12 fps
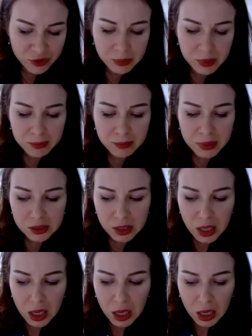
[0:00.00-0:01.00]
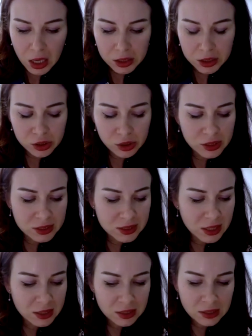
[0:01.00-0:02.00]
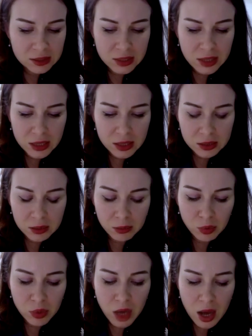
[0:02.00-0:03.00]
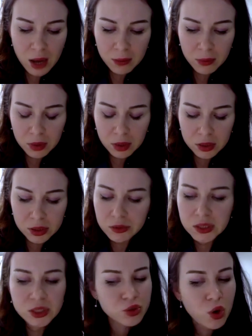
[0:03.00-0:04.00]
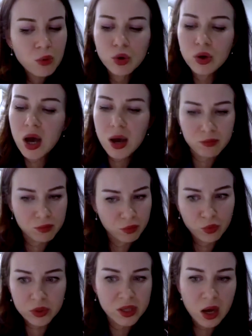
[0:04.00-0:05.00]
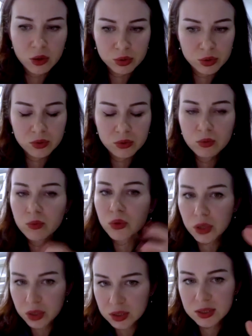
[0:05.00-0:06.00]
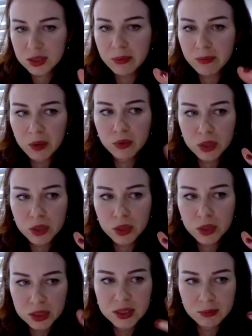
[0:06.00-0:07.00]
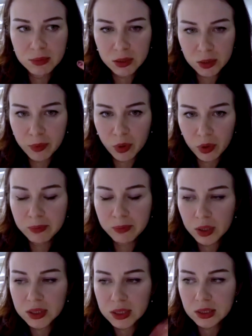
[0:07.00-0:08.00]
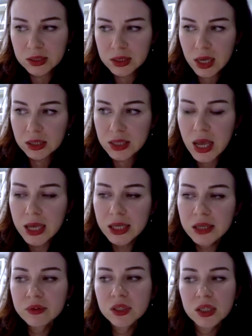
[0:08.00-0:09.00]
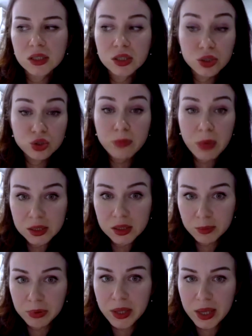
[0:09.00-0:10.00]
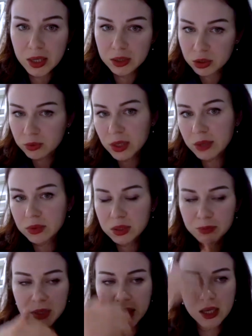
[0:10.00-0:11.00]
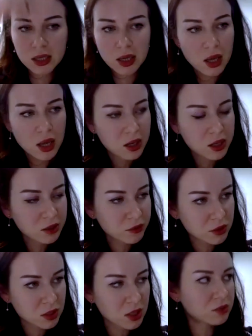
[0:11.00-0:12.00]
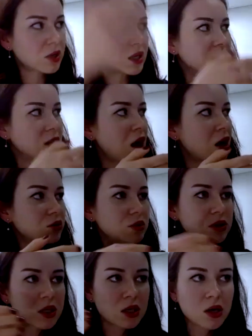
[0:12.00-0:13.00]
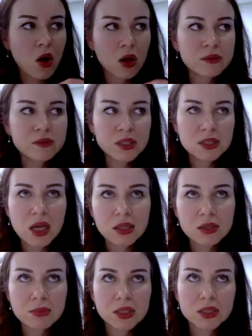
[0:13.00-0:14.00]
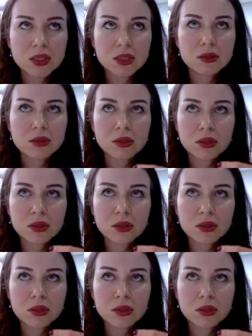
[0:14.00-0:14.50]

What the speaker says: for me. But they say things like Mugham, there is no Mugham without words, and by words they mean the poetical text. Even in instrumental playing, so what I was playing even right now, there are all of these elements